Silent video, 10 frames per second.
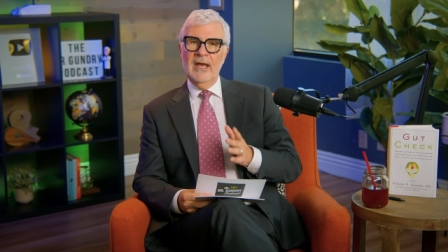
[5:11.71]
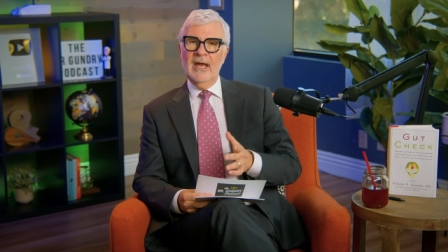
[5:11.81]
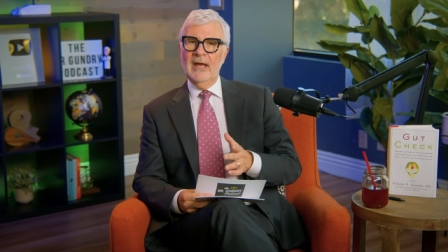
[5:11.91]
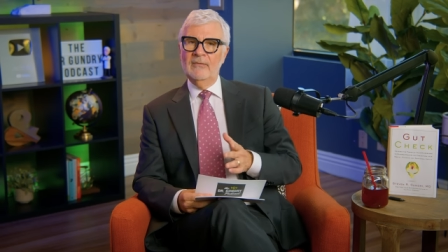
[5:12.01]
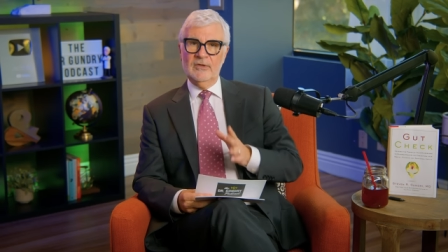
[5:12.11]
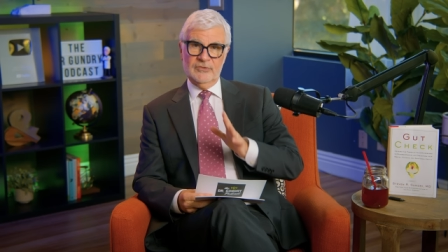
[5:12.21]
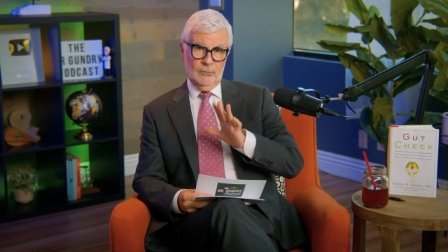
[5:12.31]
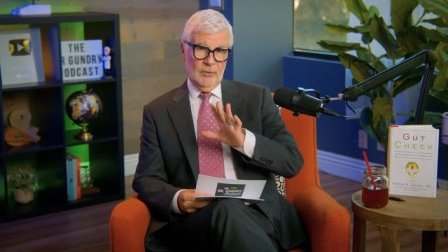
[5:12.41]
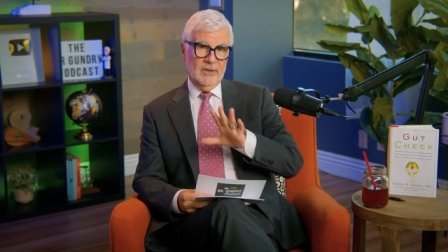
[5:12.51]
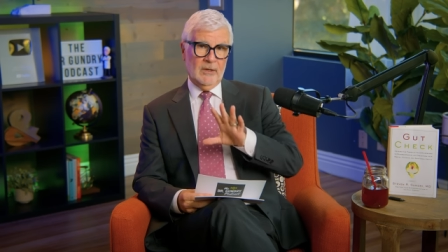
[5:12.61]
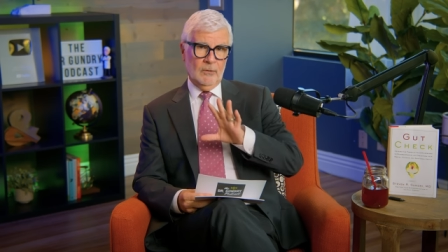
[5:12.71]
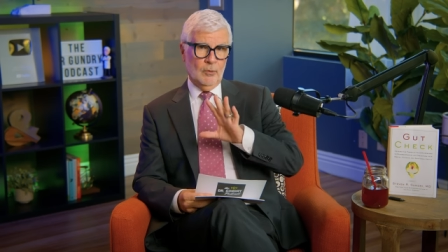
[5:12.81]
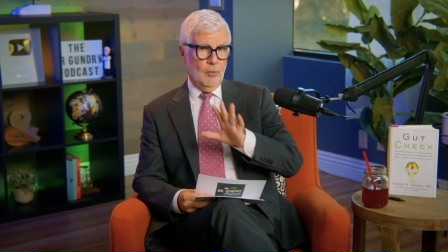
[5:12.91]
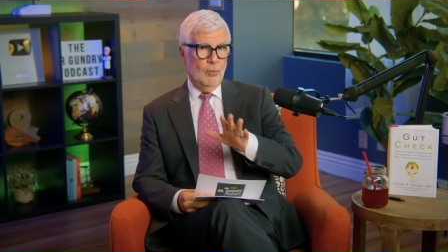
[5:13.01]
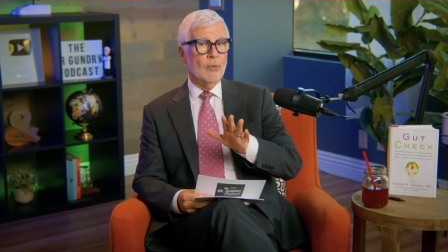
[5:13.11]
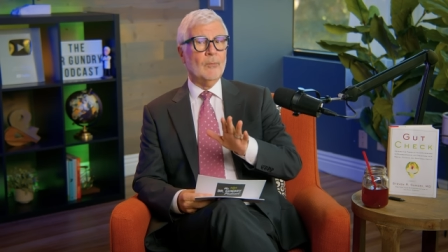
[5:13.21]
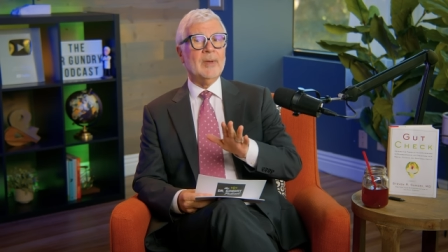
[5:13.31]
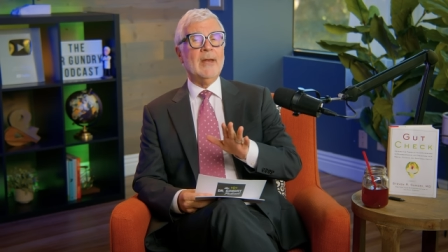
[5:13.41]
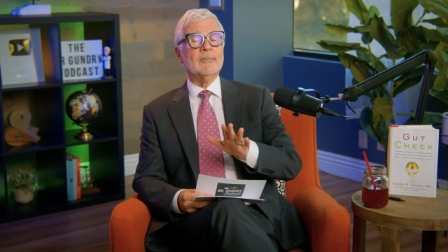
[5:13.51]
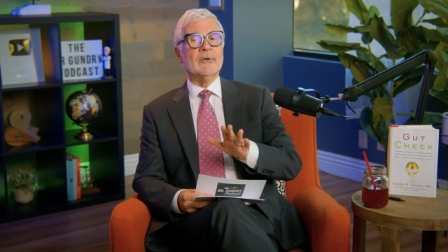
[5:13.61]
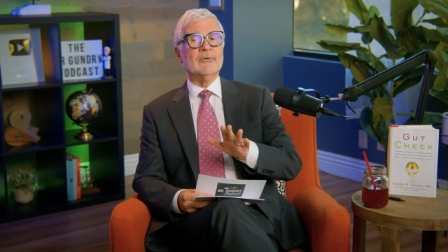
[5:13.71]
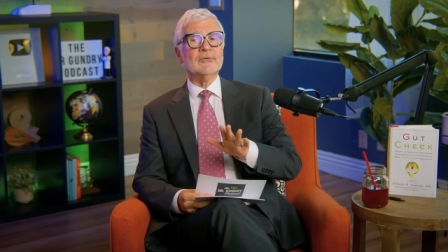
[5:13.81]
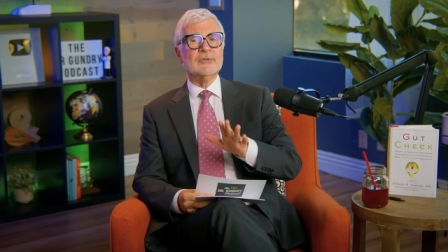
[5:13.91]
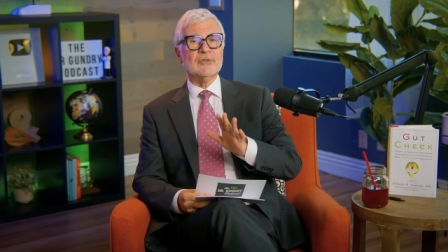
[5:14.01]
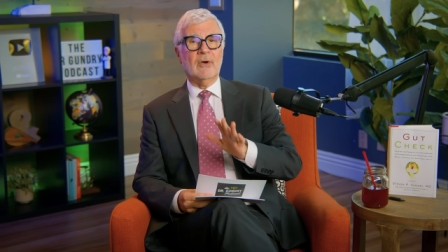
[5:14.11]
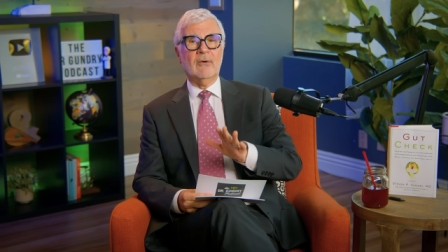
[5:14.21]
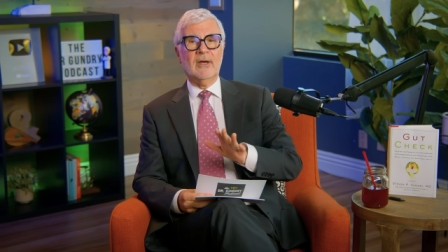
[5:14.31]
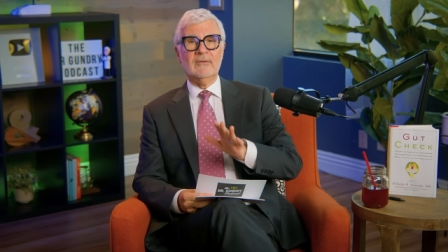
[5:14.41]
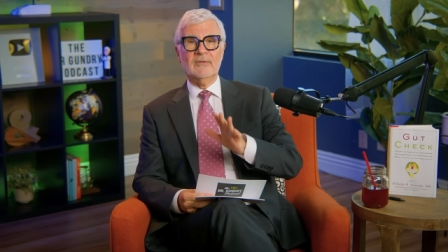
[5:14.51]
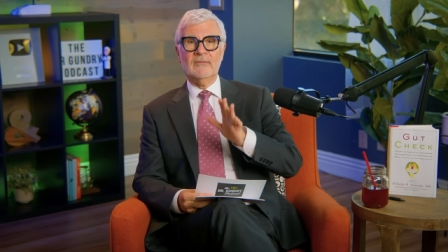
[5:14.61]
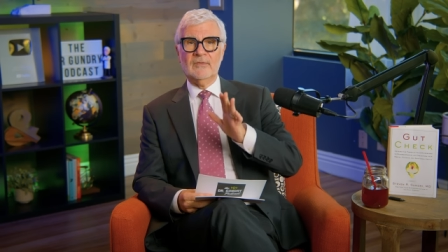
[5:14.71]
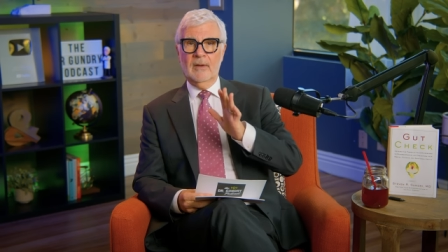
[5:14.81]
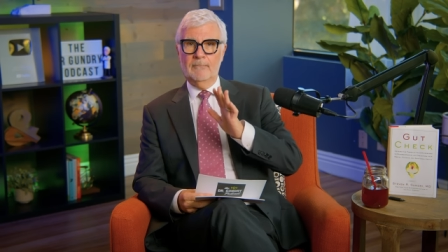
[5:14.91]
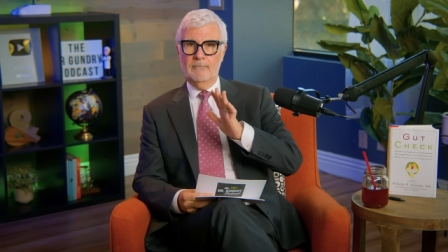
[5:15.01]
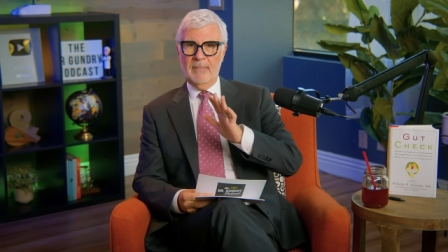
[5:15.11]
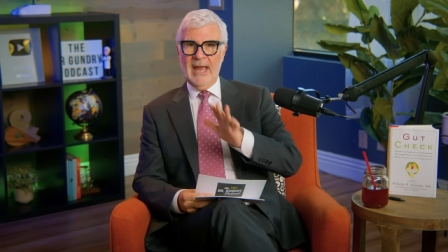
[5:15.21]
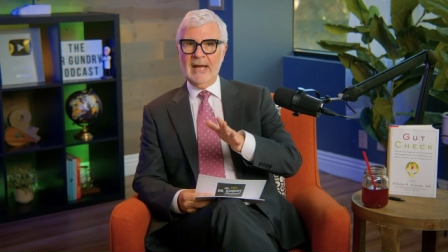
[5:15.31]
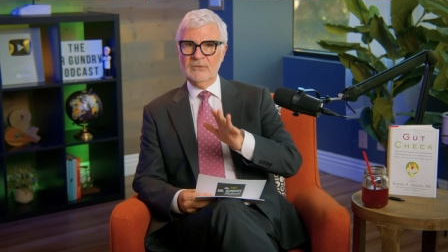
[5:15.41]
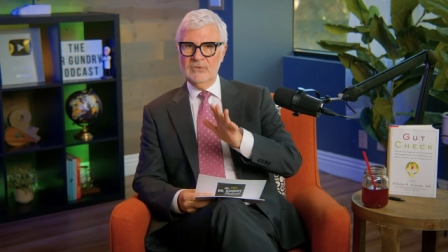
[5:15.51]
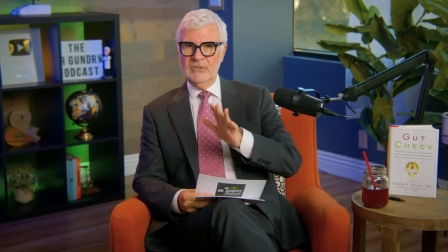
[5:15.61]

And there's some really cool papers showing that the back